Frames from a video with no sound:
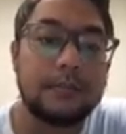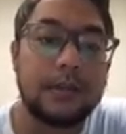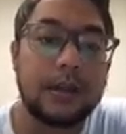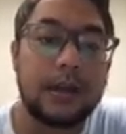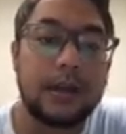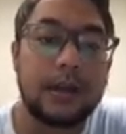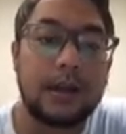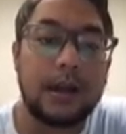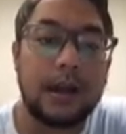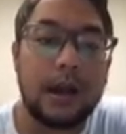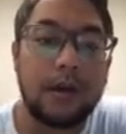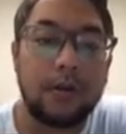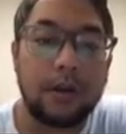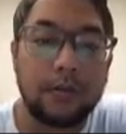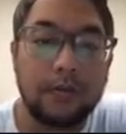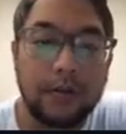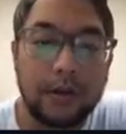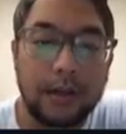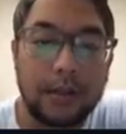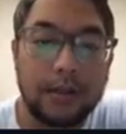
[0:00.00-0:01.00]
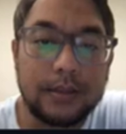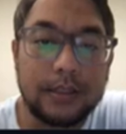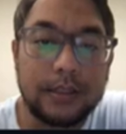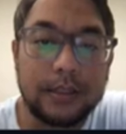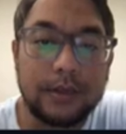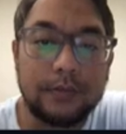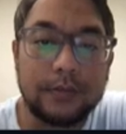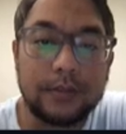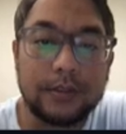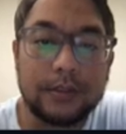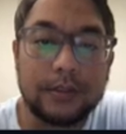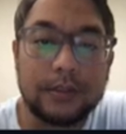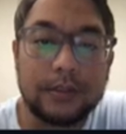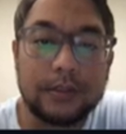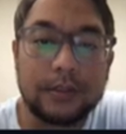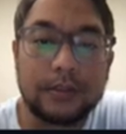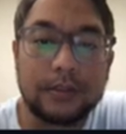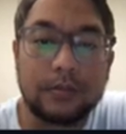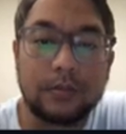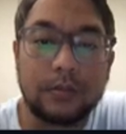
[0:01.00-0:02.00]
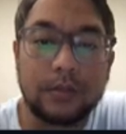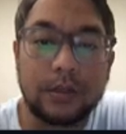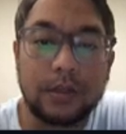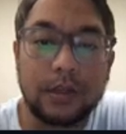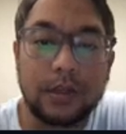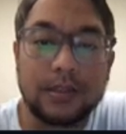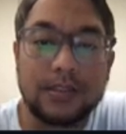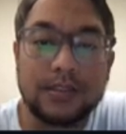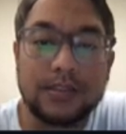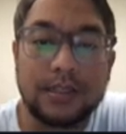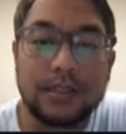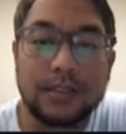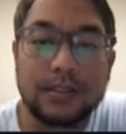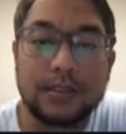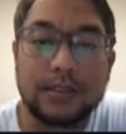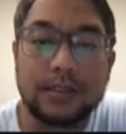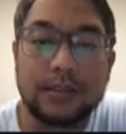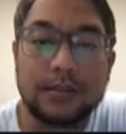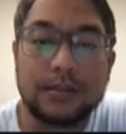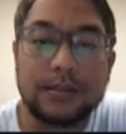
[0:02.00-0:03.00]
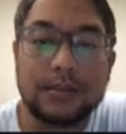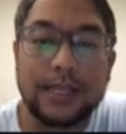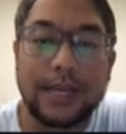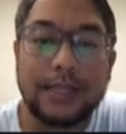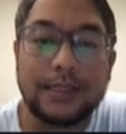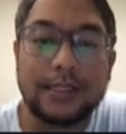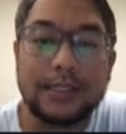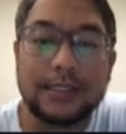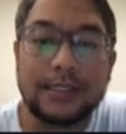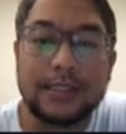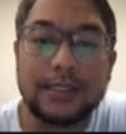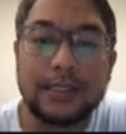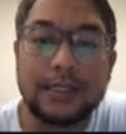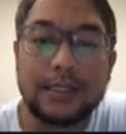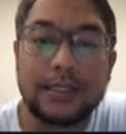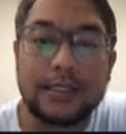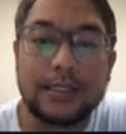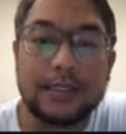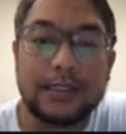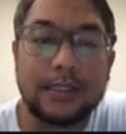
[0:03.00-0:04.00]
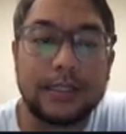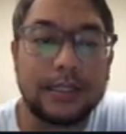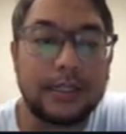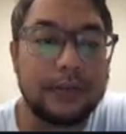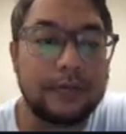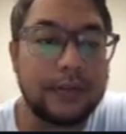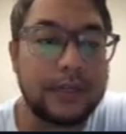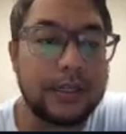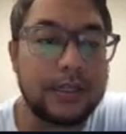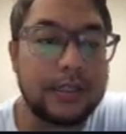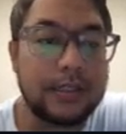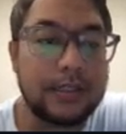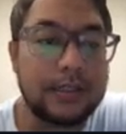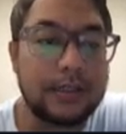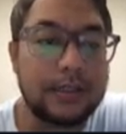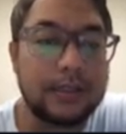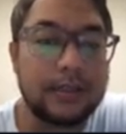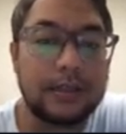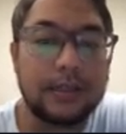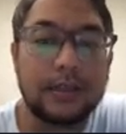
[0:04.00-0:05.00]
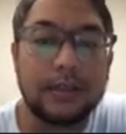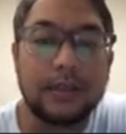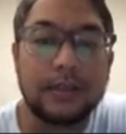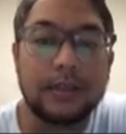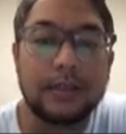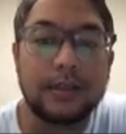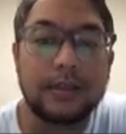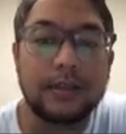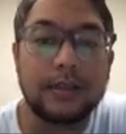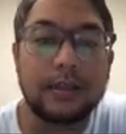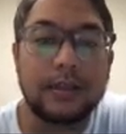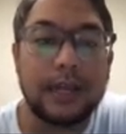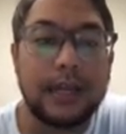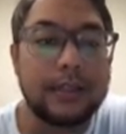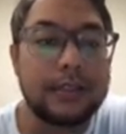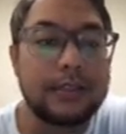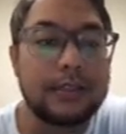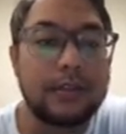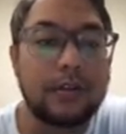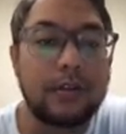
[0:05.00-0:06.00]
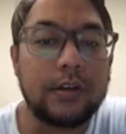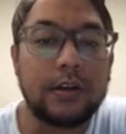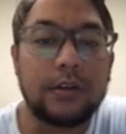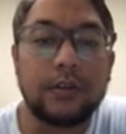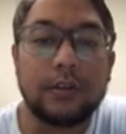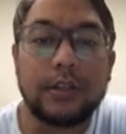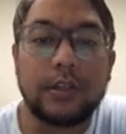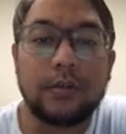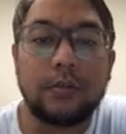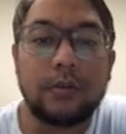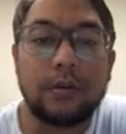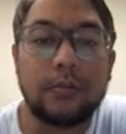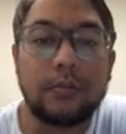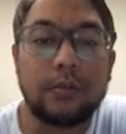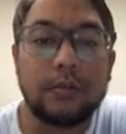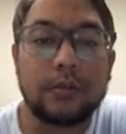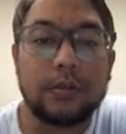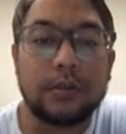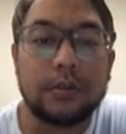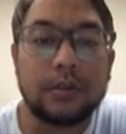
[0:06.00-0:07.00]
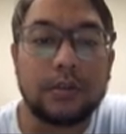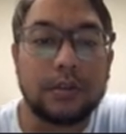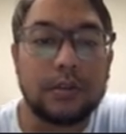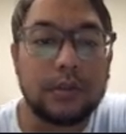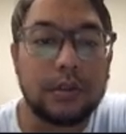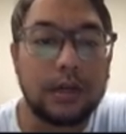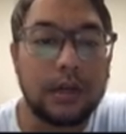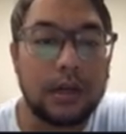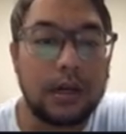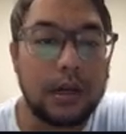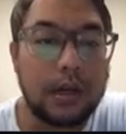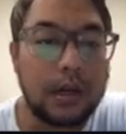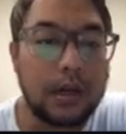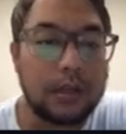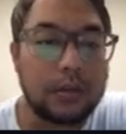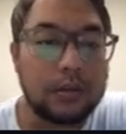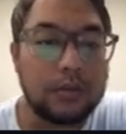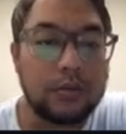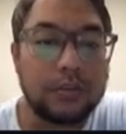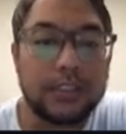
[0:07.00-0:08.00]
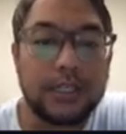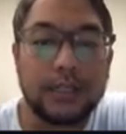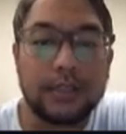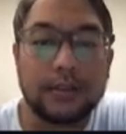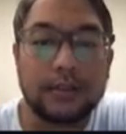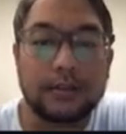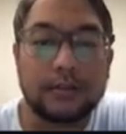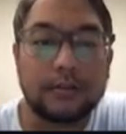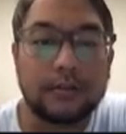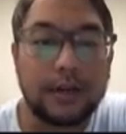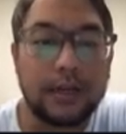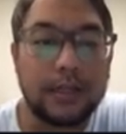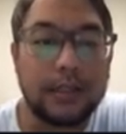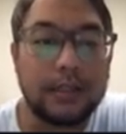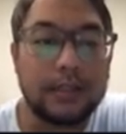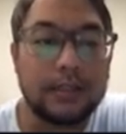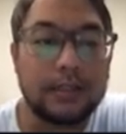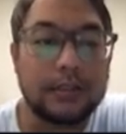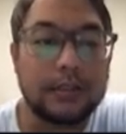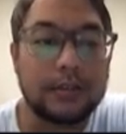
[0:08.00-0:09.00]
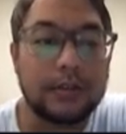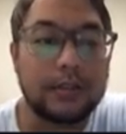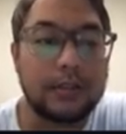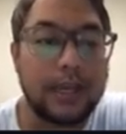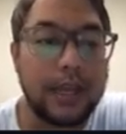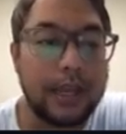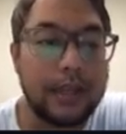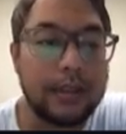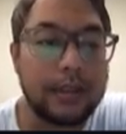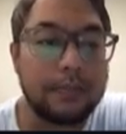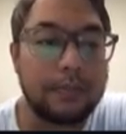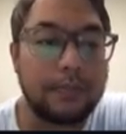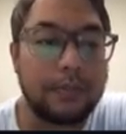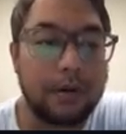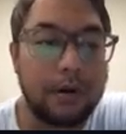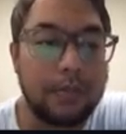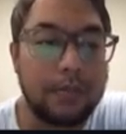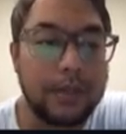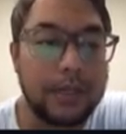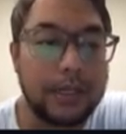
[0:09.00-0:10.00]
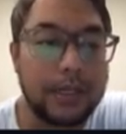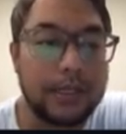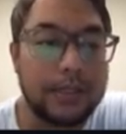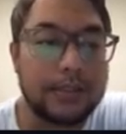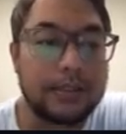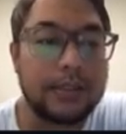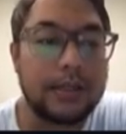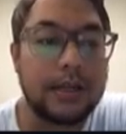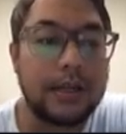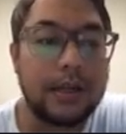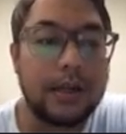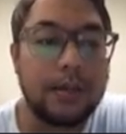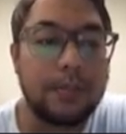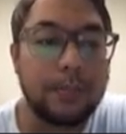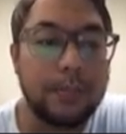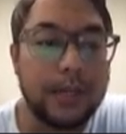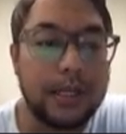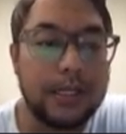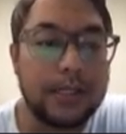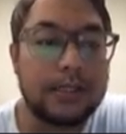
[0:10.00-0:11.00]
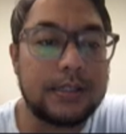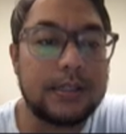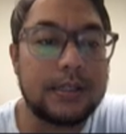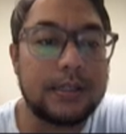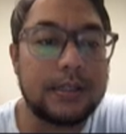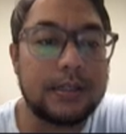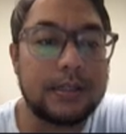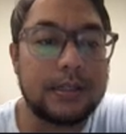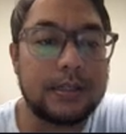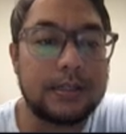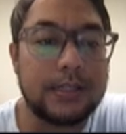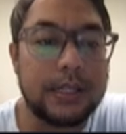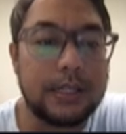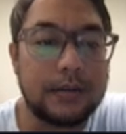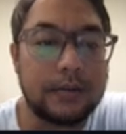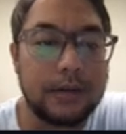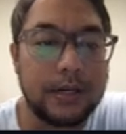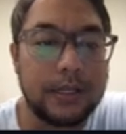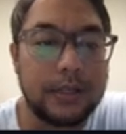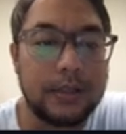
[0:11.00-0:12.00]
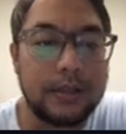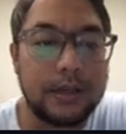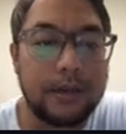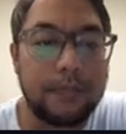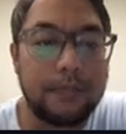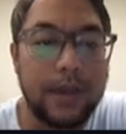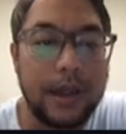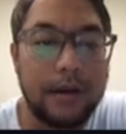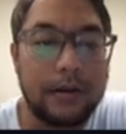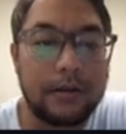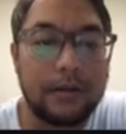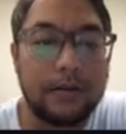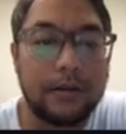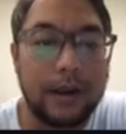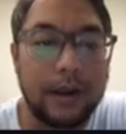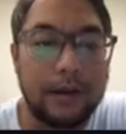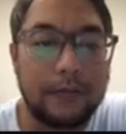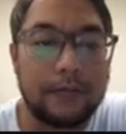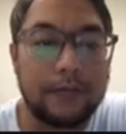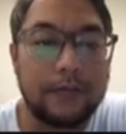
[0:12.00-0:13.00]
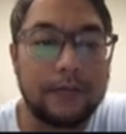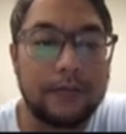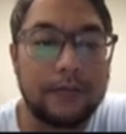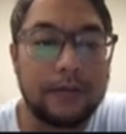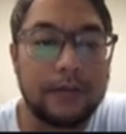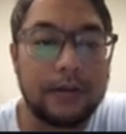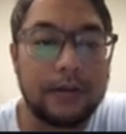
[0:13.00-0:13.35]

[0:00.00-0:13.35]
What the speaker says: However, the differences were not statistically significant. And this is only 2 sentences, right? So then the prompt is, please generate a paragraph,